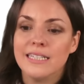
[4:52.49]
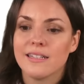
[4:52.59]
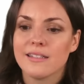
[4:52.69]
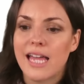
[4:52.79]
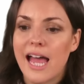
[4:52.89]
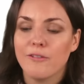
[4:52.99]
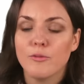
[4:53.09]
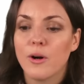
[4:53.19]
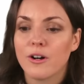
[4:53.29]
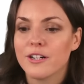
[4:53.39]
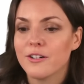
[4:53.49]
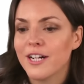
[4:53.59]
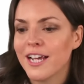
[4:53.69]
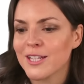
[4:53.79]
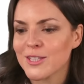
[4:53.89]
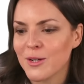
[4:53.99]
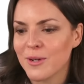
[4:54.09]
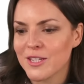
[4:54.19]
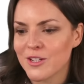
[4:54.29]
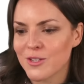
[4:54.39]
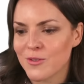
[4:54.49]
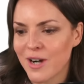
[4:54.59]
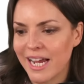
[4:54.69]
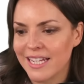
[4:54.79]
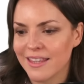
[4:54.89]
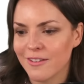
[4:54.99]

doesn't have a partner, so we just write